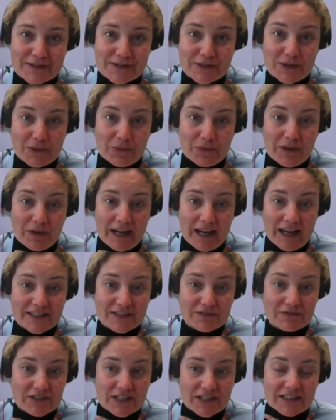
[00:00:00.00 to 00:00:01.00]
So what
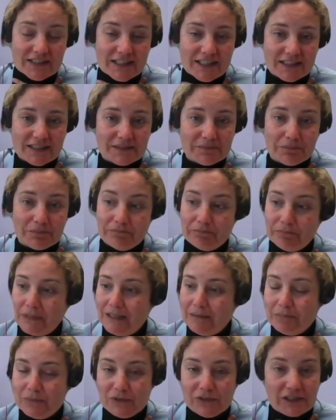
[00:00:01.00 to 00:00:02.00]
has resulted?
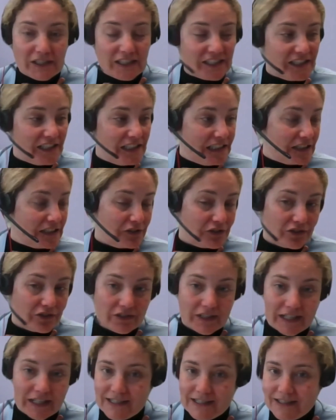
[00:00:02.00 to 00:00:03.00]
People are
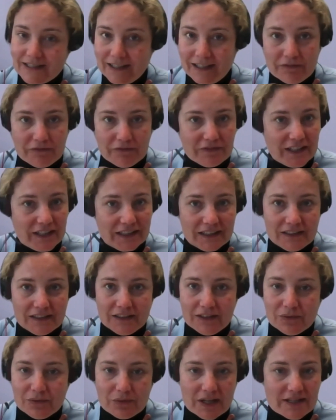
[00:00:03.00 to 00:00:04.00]
crazy
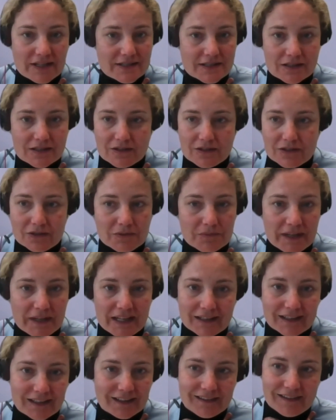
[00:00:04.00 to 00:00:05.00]
finding new ways to
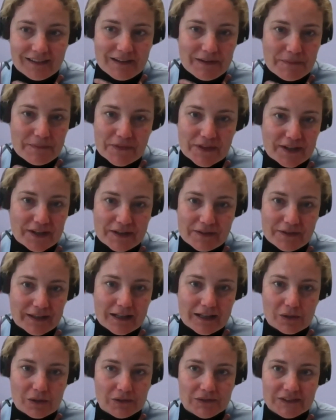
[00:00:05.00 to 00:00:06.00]
make
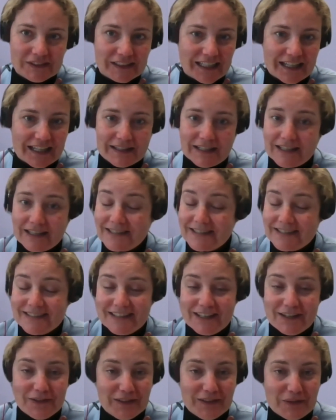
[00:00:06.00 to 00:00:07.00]
the goal. And that's
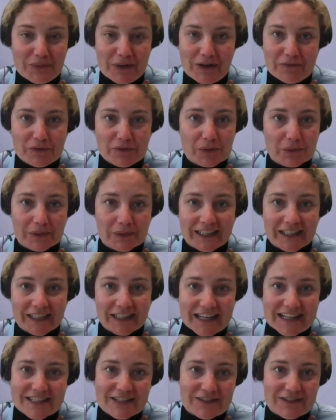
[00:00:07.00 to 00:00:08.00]
the only way forward.
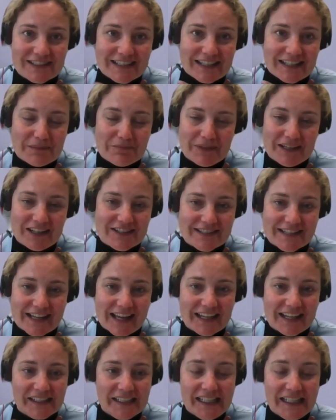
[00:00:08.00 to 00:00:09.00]
And as Christine and Peter
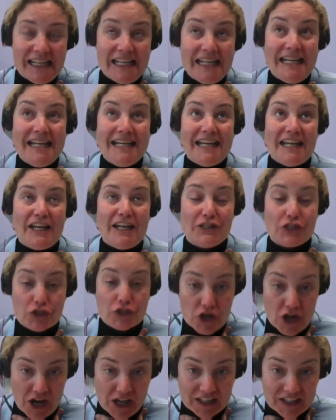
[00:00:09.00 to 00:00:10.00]
said,
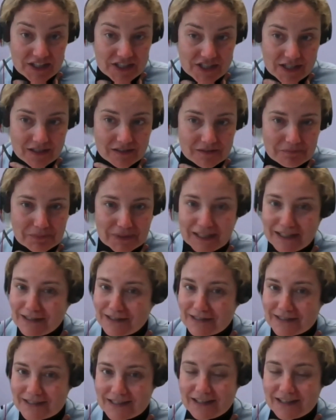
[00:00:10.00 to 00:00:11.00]
it's challenging, but
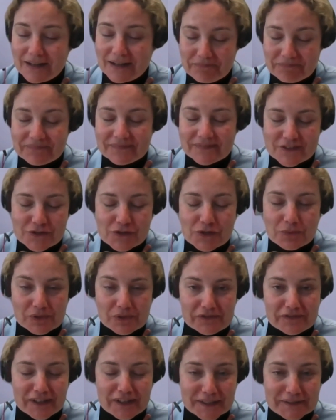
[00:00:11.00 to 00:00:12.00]
it's
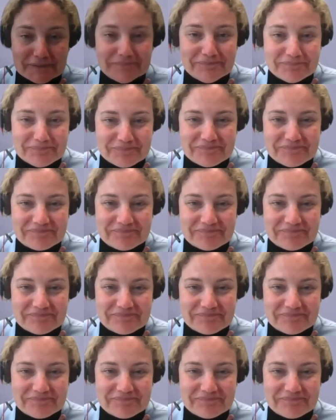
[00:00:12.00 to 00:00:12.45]
super fun.